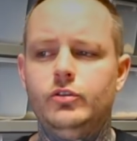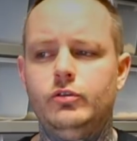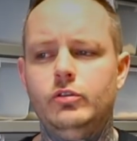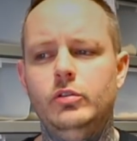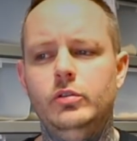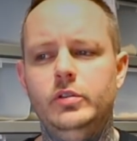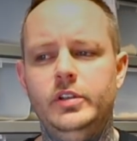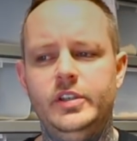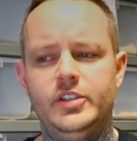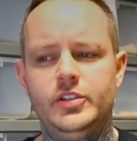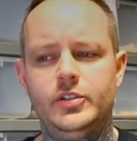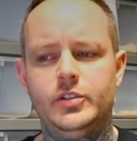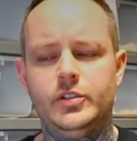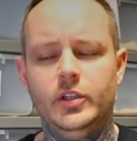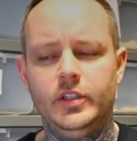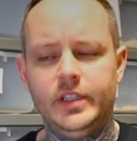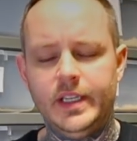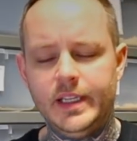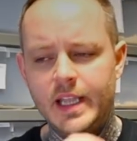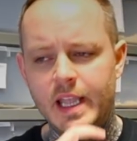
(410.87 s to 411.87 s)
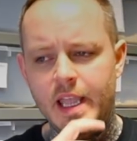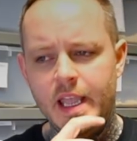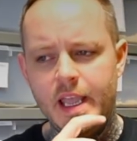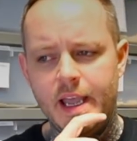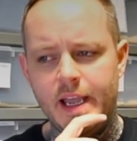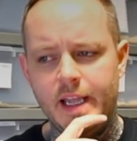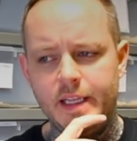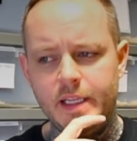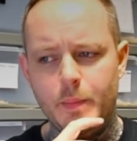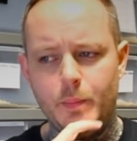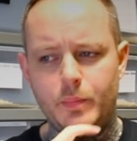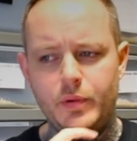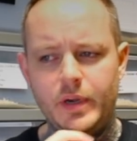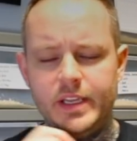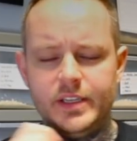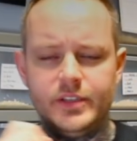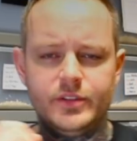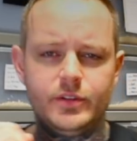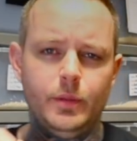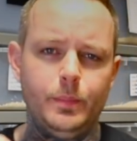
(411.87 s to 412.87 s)
truly stunning, and it
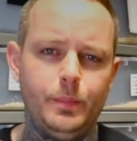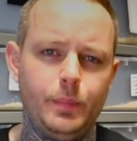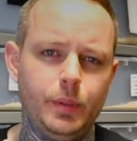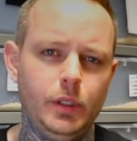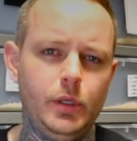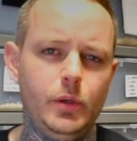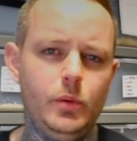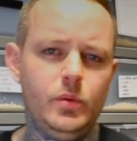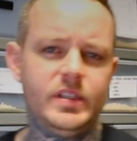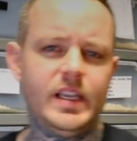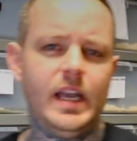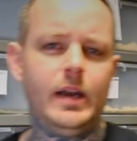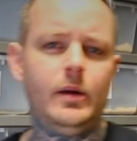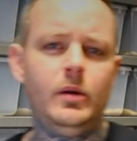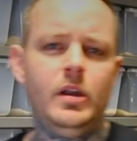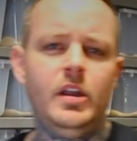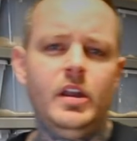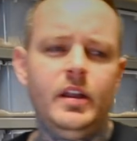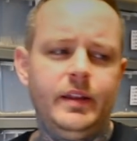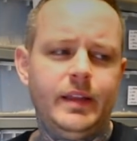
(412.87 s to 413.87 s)
brings the blues out.